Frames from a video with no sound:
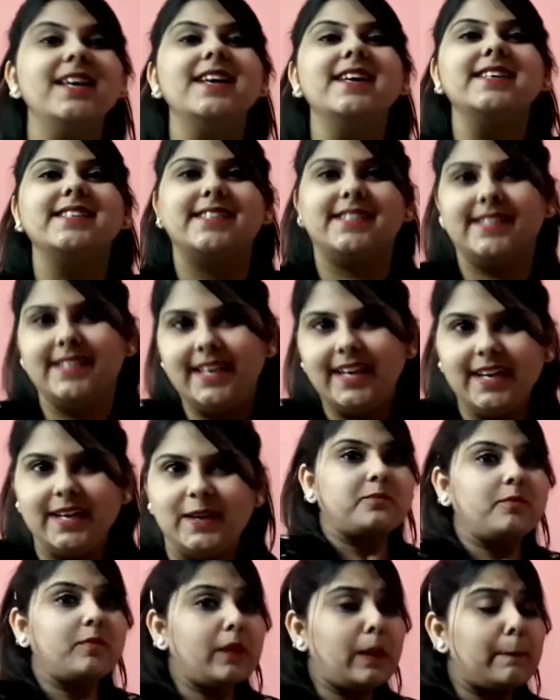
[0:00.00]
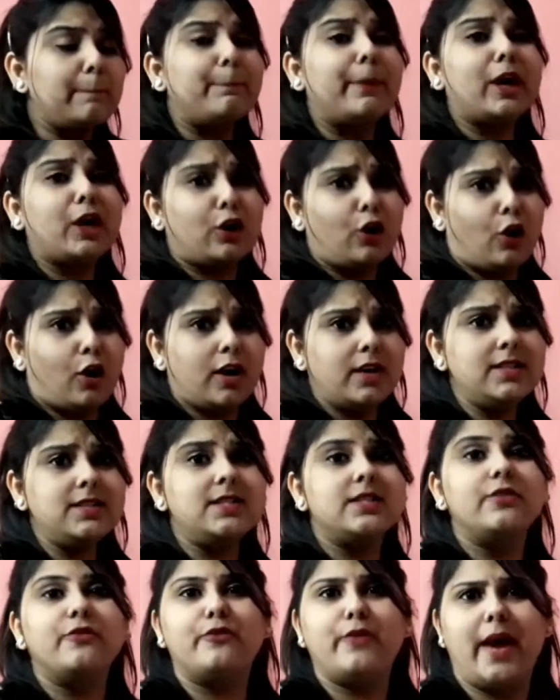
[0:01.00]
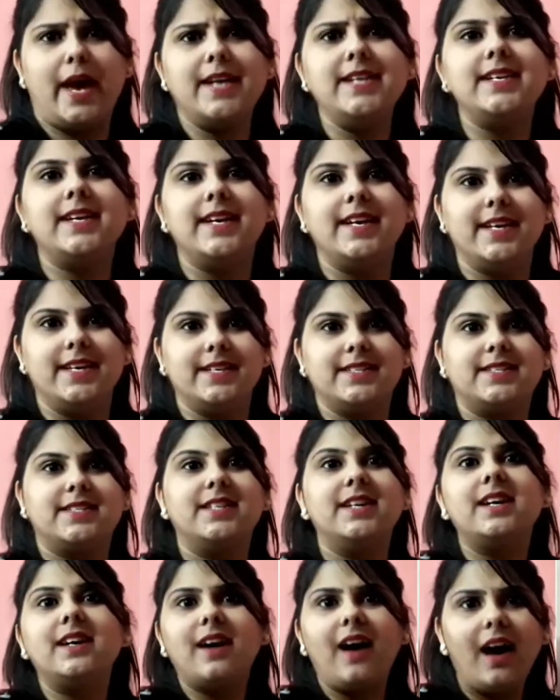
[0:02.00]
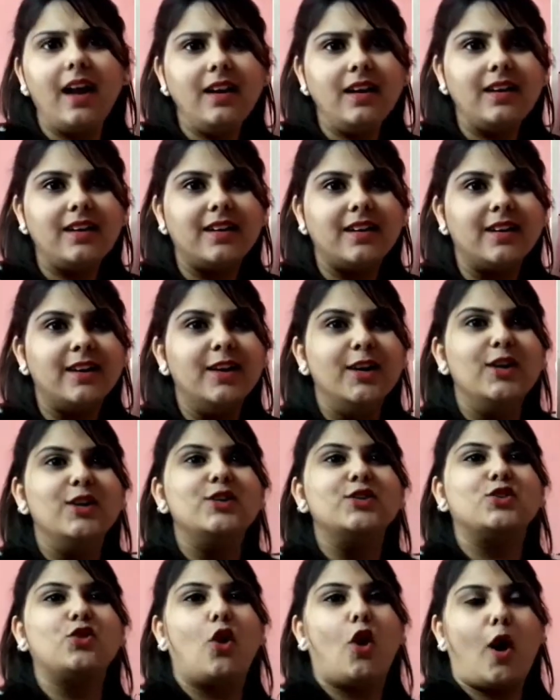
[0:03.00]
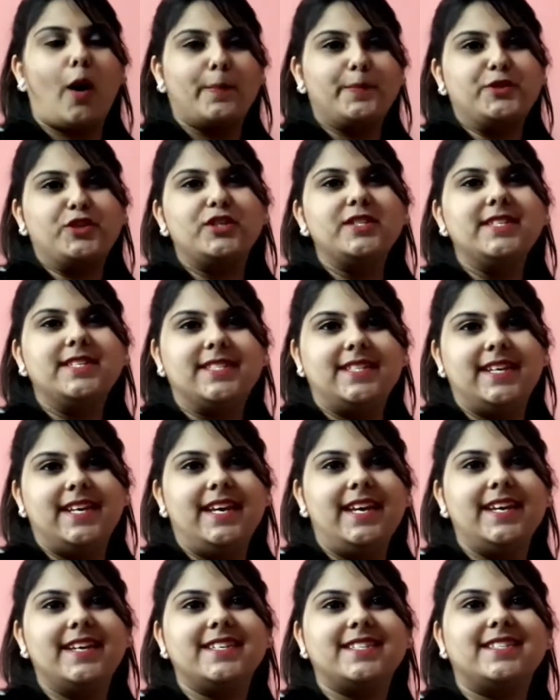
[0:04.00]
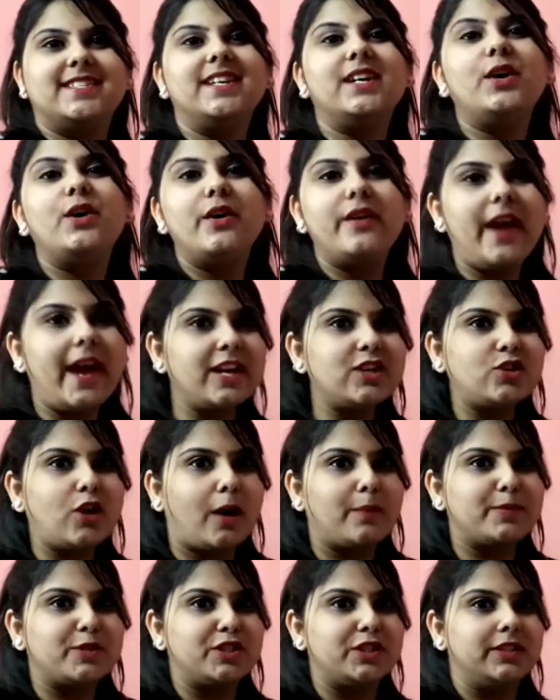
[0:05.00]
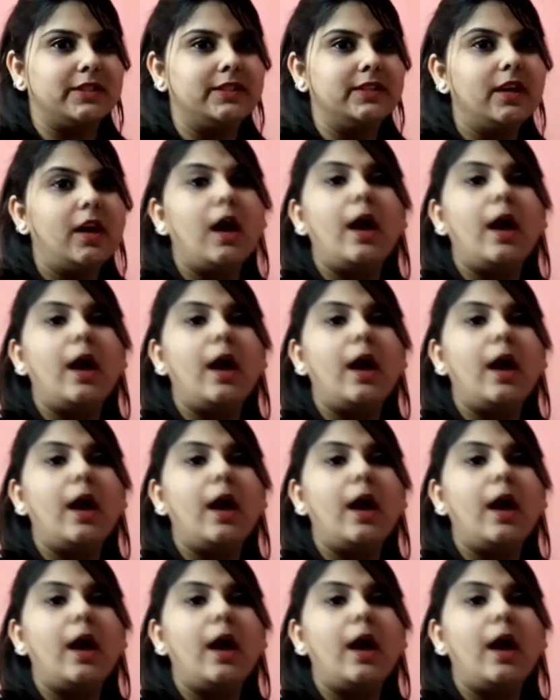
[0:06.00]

C, because red is the color. So option C is the correct option.